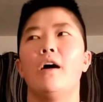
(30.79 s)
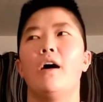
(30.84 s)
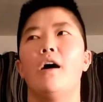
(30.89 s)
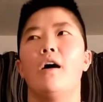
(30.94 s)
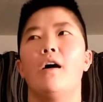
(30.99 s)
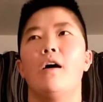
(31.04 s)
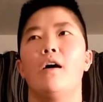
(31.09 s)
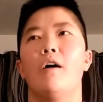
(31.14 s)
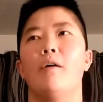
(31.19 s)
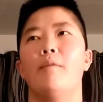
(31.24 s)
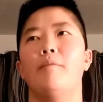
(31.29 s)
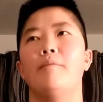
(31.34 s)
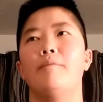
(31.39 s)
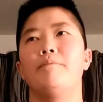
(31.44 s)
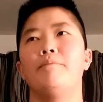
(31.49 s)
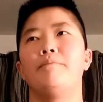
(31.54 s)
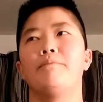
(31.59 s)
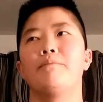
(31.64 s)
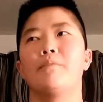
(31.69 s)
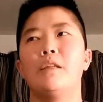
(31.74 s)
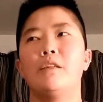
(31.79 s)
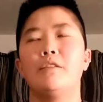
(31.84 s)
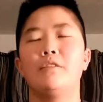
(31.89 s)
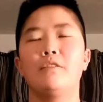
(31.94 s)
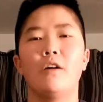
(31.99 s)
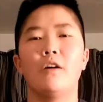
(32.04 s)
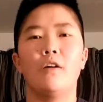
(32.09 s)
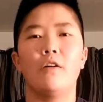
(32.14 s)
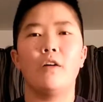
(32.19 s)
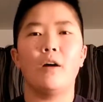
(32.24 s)

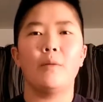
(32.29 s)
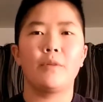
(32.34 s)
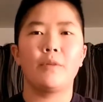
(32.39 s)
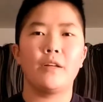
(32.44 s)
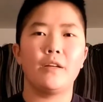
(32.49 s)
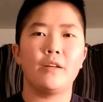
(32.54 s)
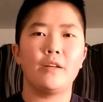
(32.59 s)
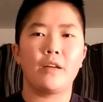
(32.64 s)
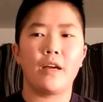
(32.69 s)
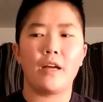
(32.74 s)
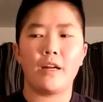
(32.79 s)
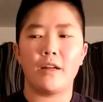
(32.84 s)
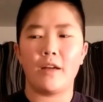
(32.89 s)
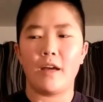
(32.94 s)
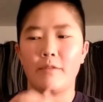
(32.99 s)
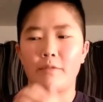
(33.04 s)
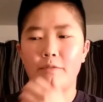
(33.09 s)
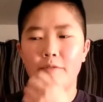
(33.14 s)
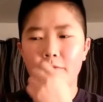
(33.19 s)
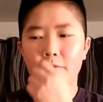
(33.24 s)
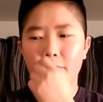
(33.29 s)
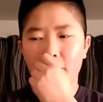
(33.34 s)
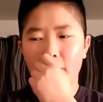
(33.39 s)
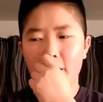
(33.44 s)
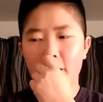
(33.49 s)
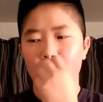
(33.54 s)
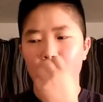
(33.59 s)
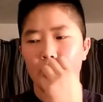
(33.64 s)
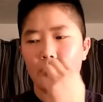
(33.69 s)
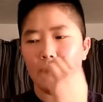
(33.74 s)
So I'm going to kind of have
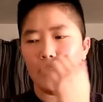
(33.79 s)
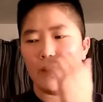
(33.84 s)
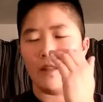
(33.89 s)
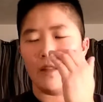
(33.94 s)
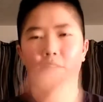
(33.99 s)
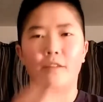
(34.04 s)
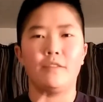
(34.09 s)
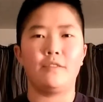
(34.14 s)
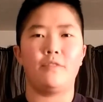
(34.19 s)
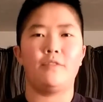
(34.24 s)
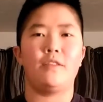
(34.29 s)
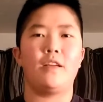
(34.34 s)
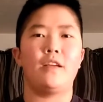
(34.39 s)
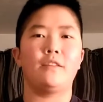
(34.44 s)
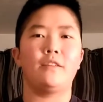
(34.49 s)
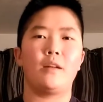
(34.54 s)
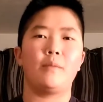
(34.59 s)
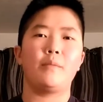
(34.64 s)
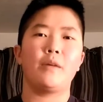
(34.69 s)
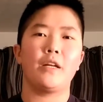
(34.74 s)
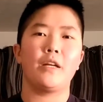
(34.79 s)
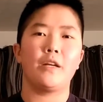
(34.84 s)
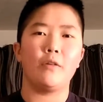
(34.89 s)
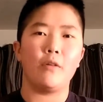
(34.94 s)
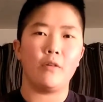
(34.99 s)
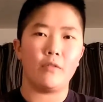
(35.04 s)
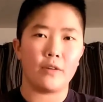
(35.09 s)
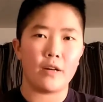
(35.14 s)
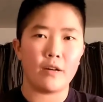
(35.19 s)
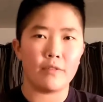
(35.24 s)
like a list of things that I'm going to
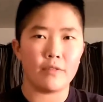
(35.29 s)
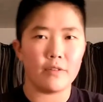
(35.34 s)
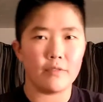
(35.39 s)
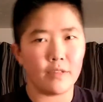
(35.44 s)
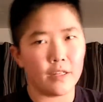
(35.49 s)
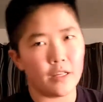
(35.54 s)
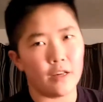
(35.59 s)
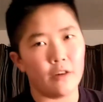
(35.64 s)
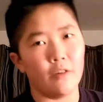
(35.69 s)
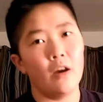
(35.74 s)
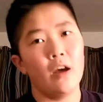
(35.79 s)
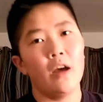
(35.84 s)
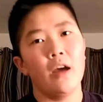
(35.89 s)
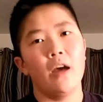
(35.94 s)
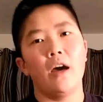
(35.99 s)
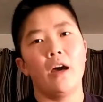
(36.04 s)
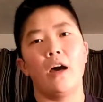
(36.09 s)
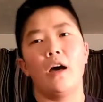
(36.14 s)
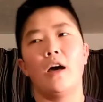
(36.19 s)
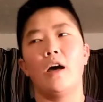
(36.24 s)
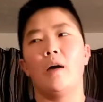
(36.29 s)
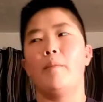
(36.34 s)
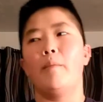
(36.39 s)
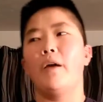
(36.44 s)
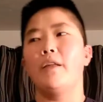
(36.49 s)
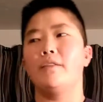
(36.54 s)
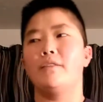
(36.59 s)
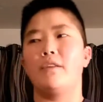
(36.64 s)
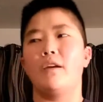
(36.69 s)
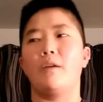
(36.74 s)
go over every video
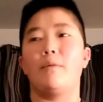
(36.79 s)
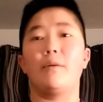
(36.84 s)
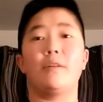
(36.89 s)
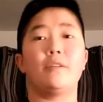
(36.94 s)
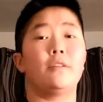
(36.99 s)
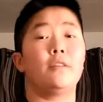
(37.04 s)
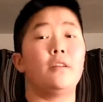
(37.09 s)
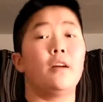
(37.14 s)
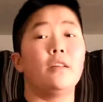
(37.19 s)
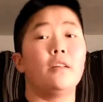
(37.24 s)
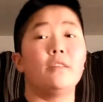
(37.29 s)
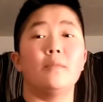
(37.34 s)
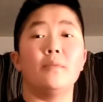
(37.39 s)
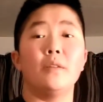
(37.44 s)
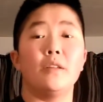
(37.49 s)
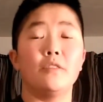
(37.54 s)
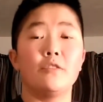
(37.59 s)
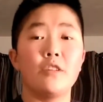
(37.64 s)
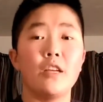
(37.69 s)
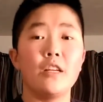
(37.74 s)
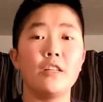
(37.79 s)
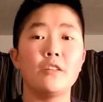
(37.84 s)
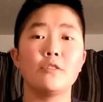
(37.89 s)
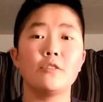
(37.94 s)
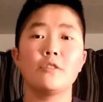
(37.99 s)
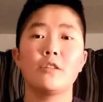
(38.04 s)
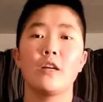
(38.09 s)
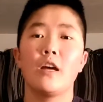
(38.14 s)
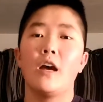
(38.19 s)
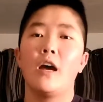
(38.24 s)
and say whether or not something has
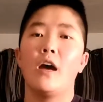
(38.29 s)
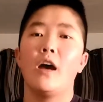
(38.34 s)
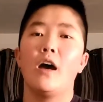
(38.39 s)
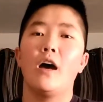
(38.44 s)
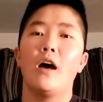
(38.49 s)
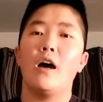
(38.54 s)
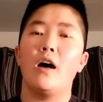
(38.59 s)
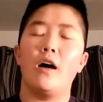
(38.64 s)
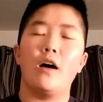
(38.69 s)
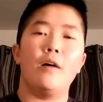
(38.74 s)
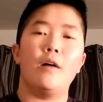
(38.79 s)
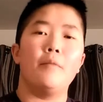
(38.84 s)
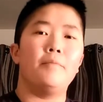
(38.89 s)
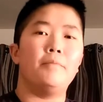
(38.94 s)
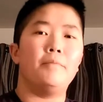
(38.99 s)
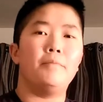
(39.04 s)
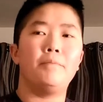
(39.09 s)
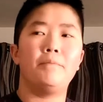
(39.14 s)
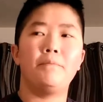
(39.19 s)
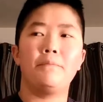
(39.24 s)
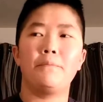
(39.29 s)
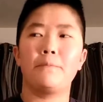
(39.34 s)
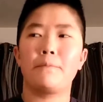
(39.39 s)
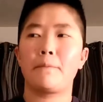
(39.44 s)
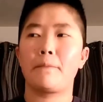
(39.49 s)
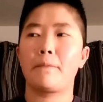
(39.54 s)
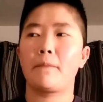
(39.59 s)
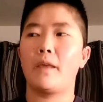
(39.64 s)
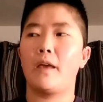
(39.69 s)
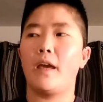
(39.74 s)
changed. And
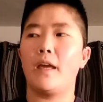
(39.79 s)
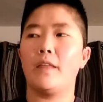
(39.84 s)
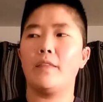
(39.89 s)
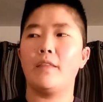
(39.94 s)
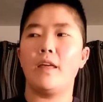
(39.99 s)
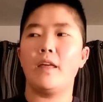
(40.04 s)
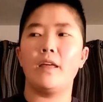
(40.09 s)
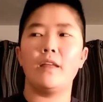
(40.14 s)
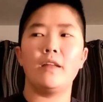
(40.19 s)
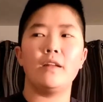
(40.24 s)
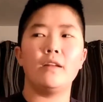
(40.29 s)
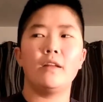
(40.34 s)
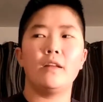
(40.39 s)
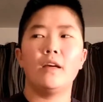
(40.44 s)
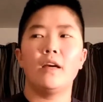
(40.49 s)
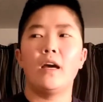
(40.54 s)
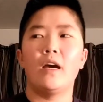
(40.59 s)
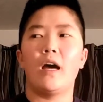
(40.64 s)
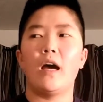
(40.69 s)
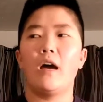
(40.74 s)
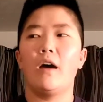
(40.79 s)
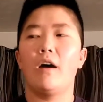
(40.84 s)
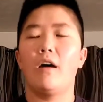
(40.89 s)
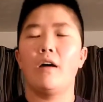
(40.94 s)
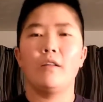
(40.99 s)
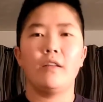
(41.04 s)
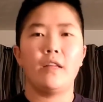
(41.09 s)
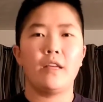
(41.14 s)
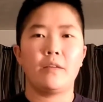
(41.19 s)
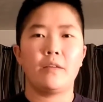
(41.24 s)
then
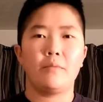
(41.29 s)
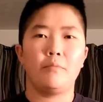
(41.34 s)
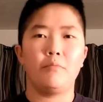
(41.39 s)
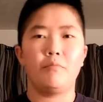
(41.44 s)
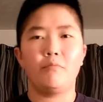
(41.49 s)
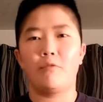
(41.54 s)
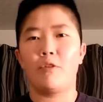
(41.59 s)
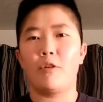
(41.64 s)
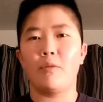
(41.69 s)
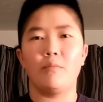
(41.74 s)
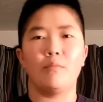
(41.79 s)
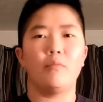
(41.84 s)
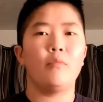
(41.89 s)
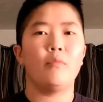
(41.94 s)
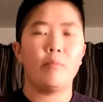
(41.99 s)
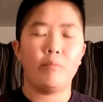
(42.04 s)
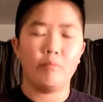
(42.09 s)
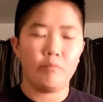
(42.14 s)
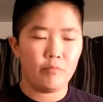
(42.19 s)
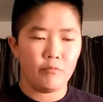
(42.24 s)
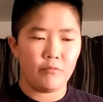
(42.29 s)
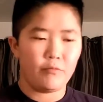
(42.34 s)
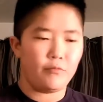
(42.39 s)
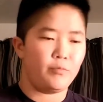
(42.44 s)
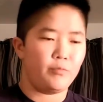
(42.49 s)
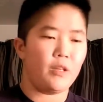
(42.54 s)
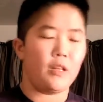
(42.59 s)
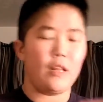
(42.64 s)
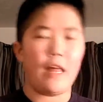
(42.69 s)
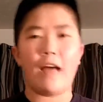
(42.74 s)
like from
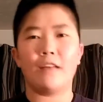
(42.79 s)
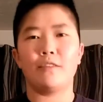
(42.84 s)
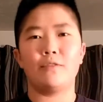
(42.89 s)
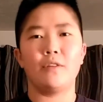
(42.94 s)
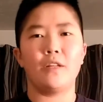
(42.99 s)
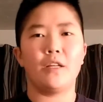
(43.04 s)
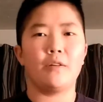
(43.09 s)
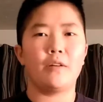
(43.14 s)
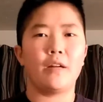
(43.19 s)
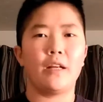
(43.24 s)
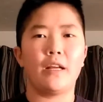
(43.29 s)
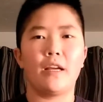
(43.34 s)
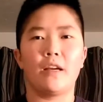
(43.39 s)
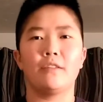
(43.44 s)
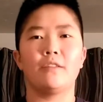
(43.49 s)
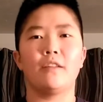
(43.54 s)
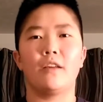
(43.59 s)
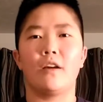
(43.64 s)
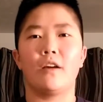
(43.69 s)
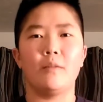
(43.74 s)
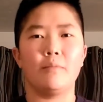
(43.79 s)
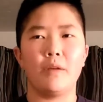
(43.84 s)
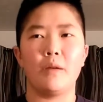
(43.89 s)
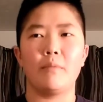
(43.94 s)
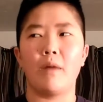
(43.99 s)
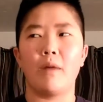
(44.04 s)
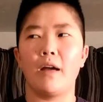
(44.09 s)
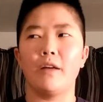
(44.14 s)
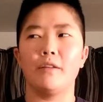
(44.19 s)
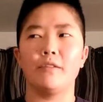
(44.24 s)
the last video and I guess like on
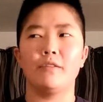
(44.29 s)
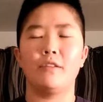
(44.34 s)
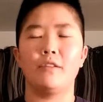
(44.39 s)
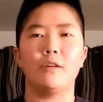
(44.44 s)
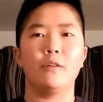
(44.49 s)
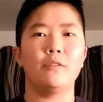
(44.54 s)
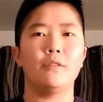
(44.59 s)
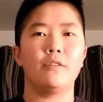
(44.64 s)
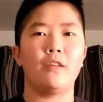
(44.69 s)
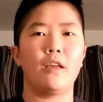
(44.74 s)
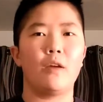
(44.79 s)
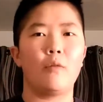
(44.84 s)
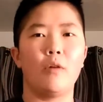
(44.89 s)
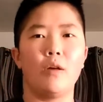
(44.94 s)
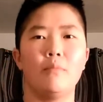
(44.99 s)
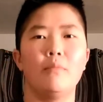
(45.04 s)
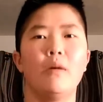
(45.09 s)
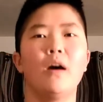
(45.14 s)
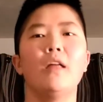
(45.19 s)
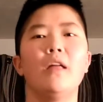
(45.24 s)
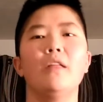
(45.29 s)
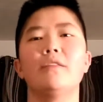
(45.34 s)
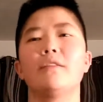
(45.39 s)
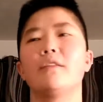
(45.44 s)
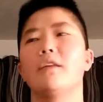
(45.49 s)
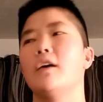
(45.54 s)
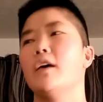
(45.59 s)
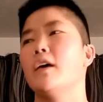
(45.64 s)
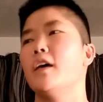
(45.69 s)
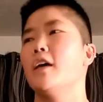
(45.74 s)
big milestones like 1
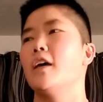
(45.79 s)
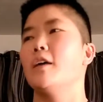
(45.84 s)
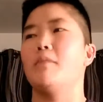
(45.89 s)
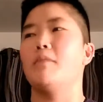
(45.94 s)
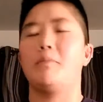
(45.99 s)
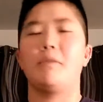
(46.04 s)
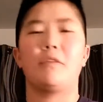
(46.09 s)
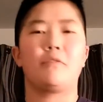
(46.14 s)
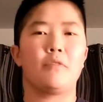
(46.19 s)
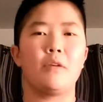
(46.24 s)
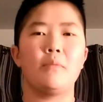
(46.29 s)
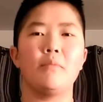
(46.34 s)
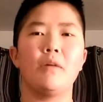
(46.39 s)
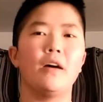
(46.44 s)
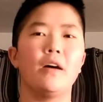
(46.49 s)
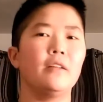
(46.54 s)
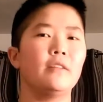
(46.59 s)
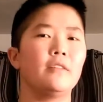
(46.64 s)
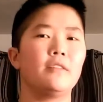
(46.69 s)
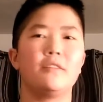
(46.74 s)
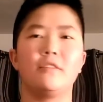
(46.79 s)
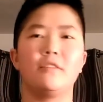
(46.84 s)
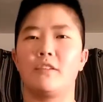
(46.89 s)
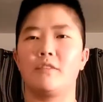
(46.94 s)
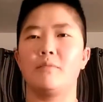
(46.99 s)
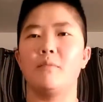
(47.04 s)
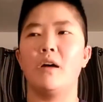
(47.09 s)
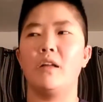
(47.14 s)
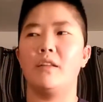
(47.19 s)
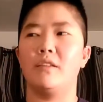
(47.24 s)
month, maybe 3 months,
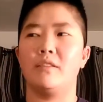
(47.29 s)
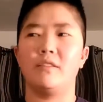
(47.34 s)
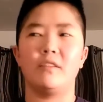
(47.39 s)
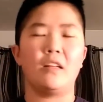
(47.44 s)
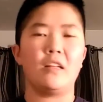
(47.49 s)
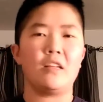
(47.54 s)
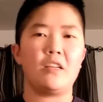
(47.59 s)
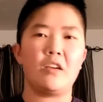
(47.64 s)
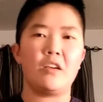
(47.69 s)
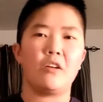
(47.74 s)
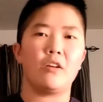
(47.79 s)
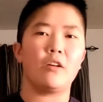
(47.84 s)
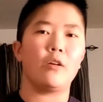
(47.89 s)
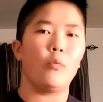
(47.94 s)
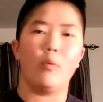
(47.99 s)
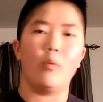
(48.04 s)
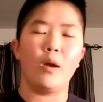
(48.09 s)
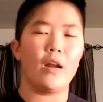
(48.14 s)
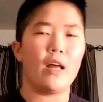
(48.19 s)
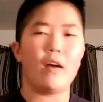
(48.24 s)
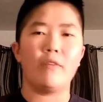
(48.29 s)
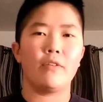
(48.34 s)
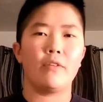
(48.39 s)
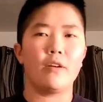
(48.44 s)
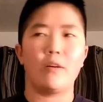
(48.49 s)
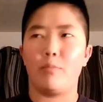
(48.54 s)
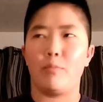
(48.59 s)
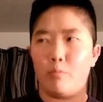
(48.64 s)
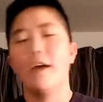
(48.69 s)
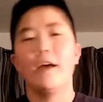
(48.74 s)
6 months, then a year, or
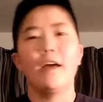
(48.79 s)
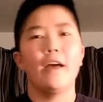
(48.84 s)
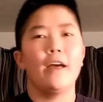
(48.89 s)
whatever.